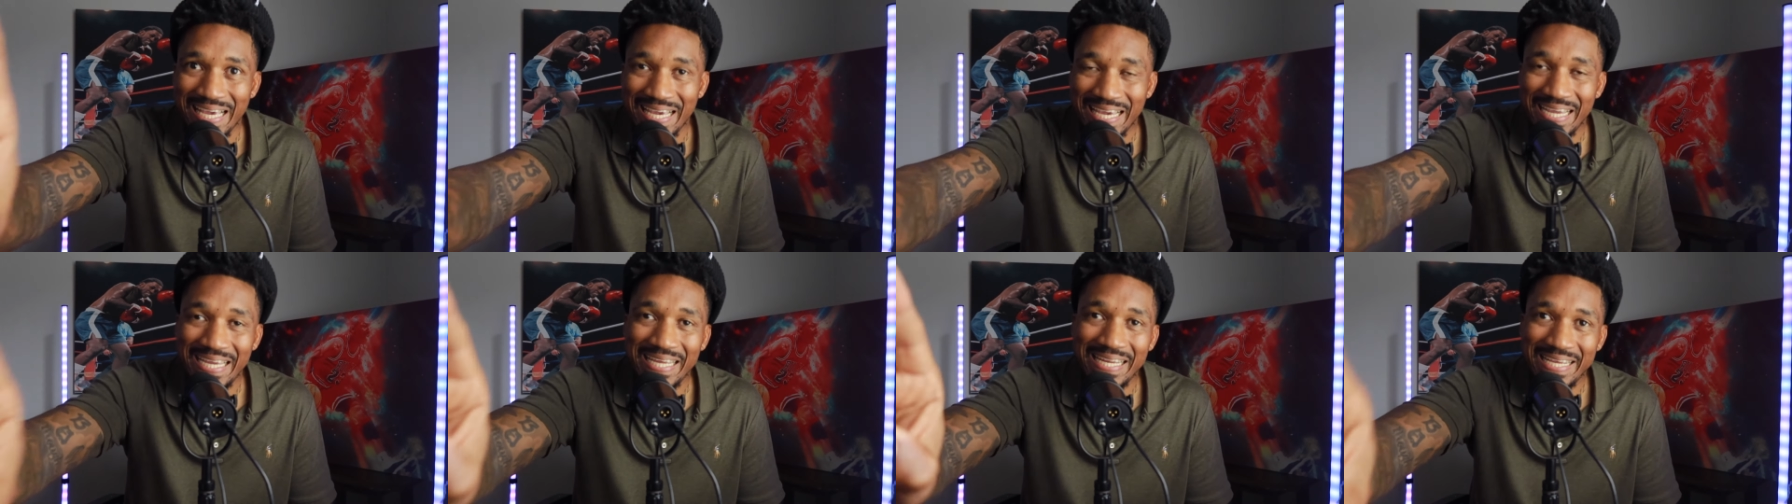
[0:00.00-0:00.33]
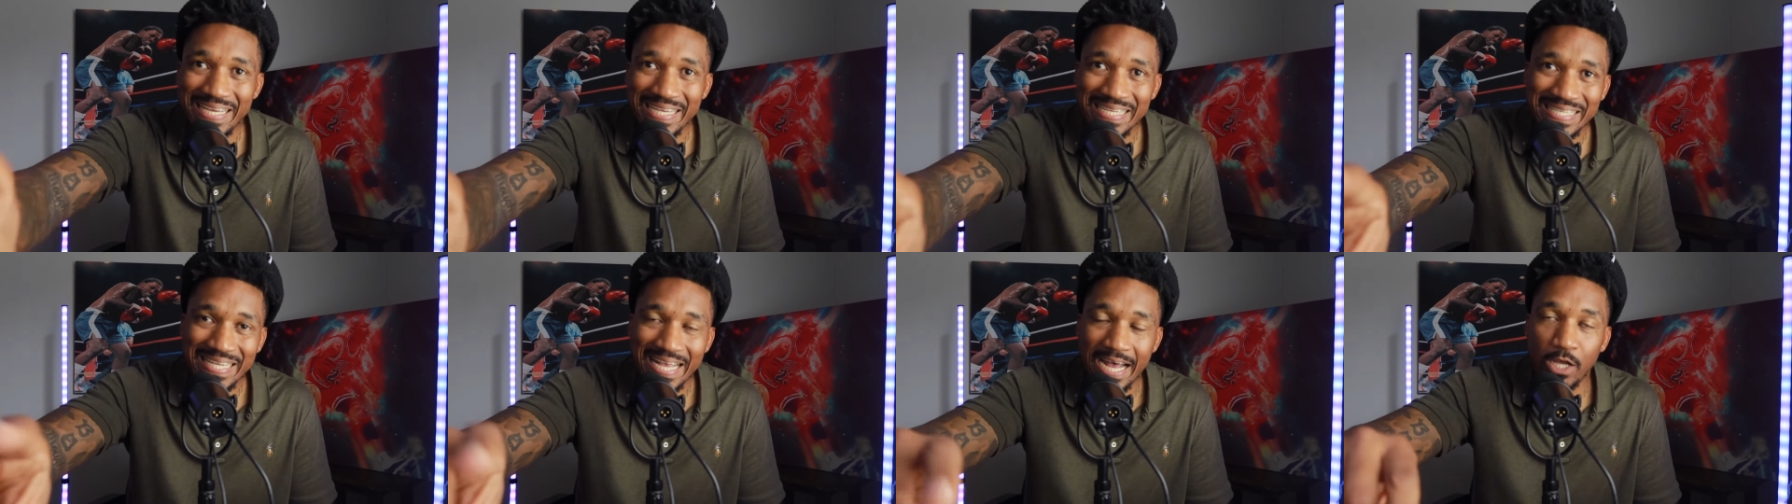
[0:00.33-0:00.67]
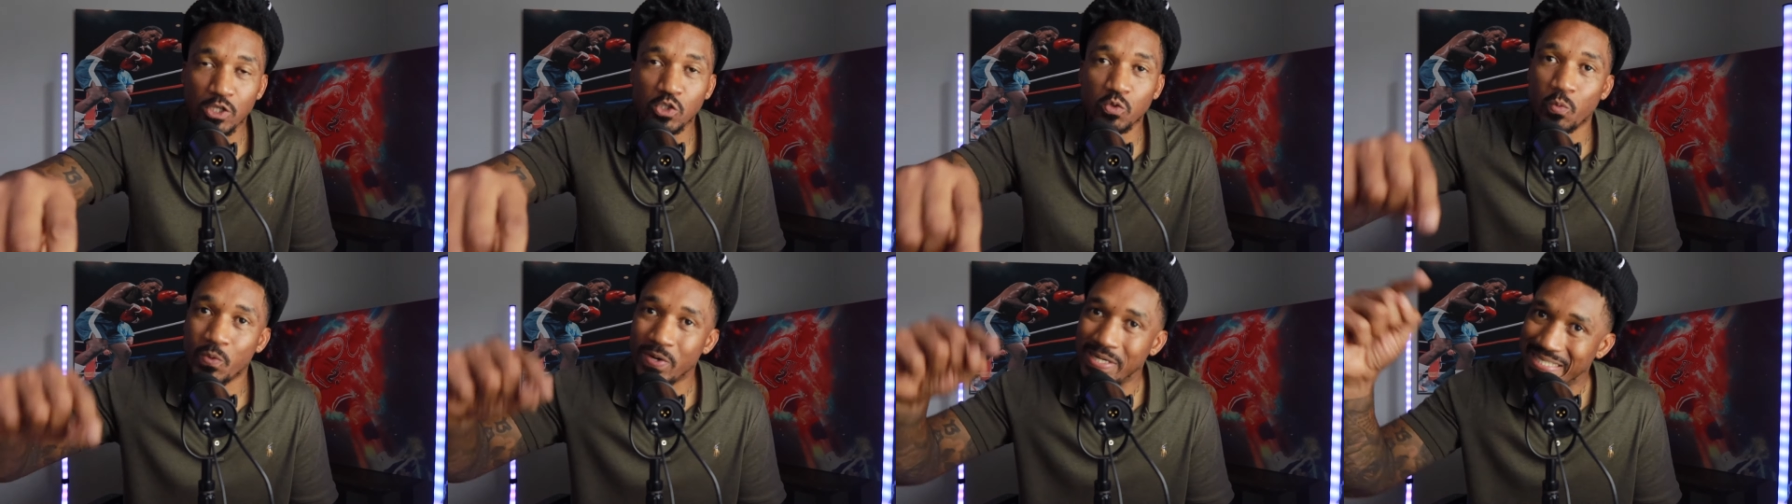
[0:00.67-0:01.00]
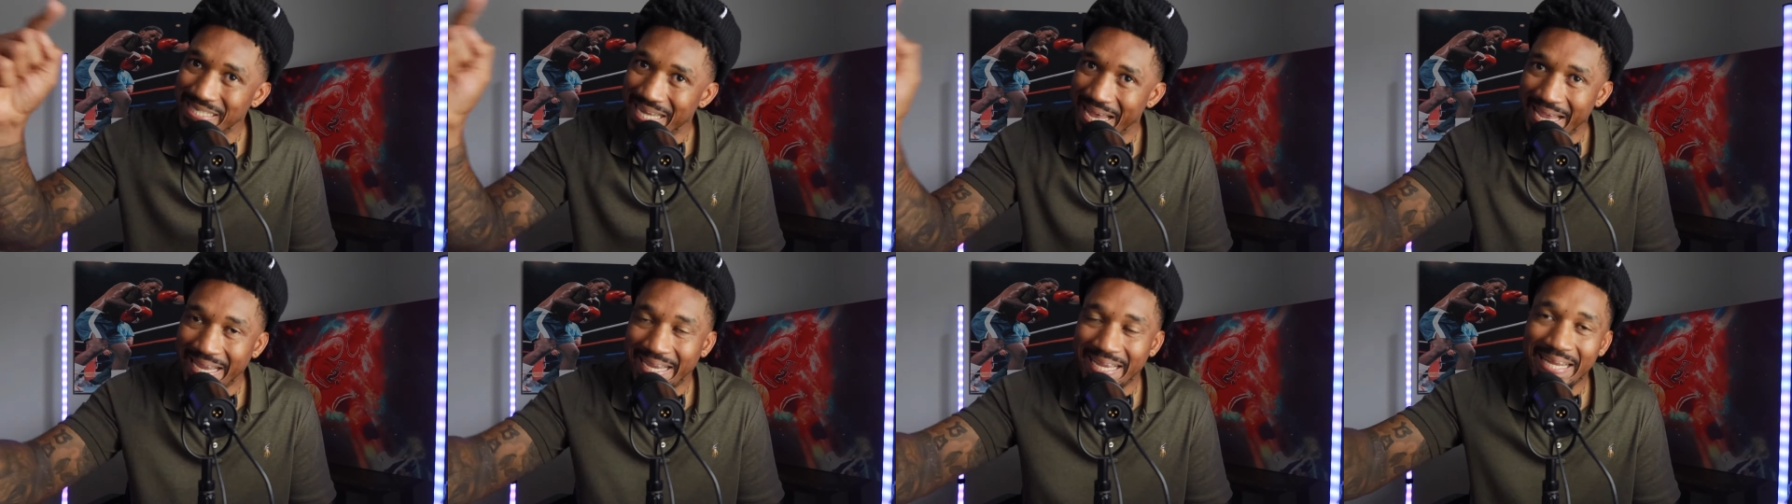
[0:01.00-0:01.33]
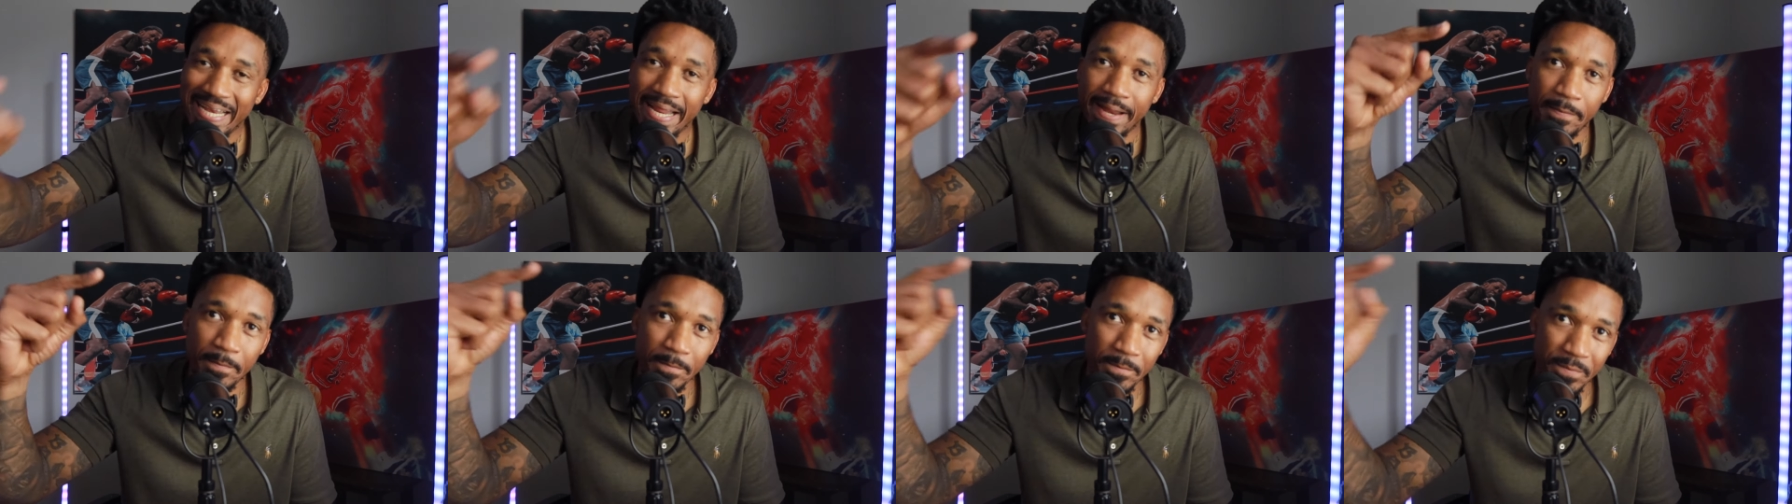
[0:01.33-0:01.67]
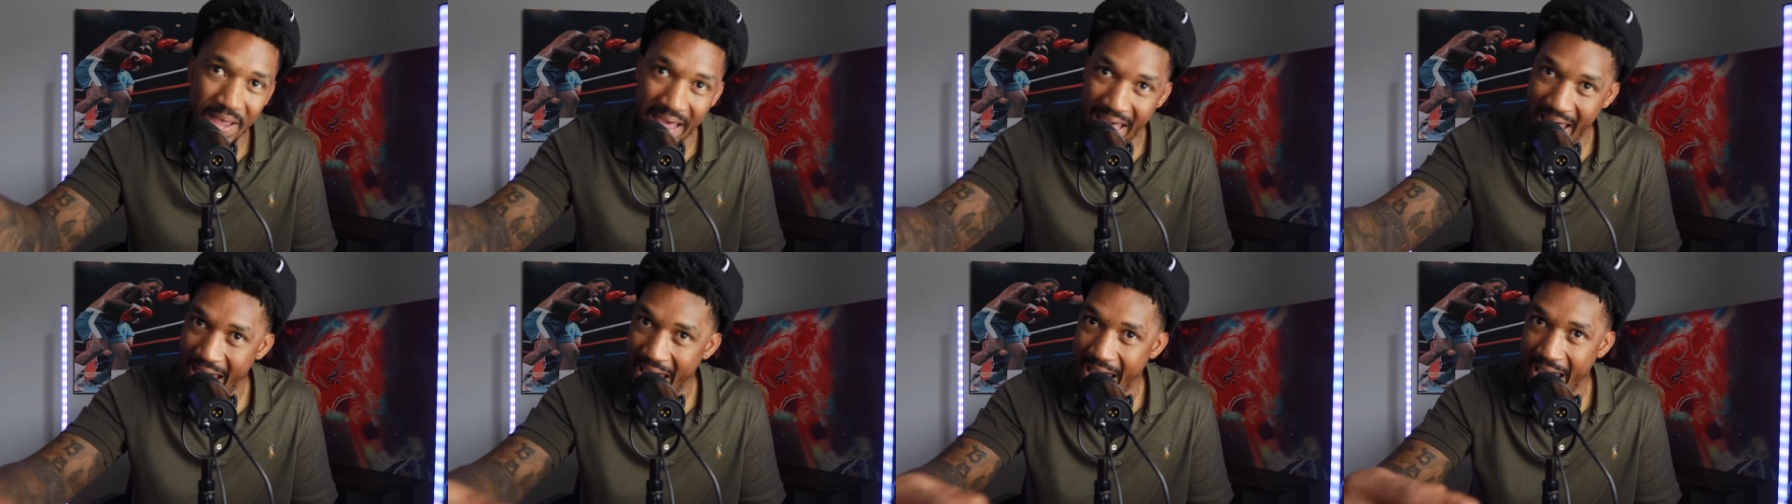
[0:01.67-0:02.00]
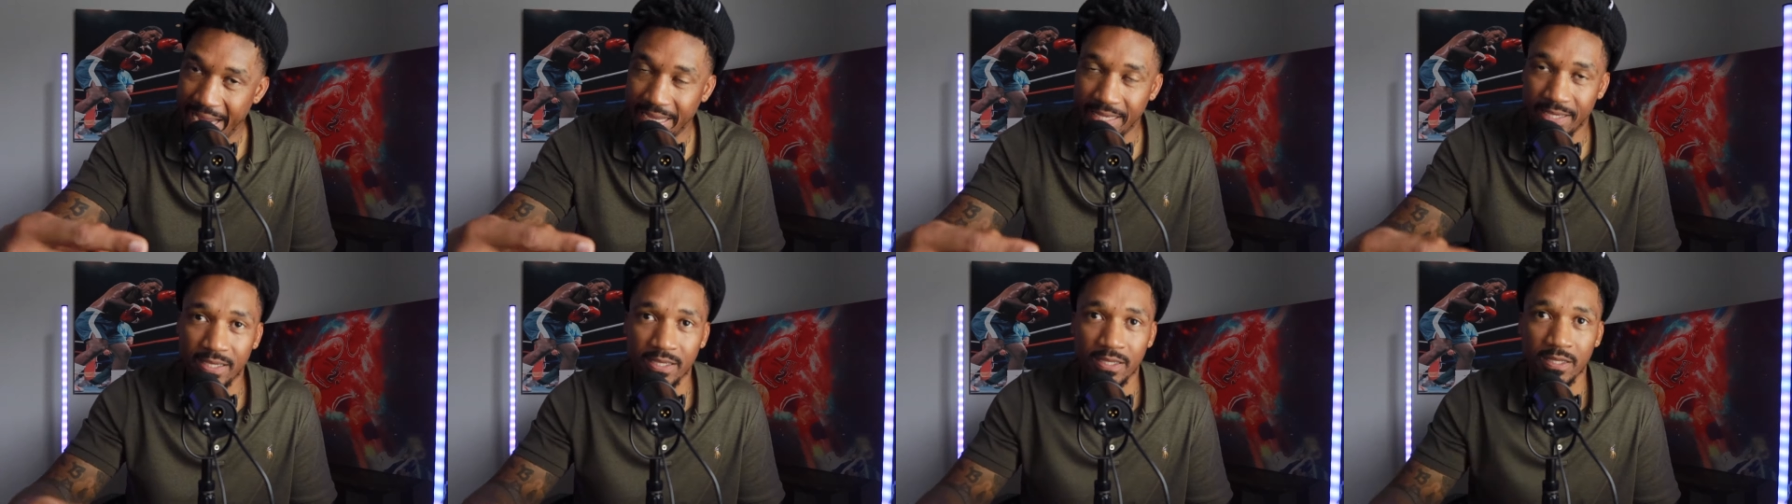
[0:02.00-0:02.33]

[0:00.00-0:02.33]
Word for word: in his house. We're taking it back.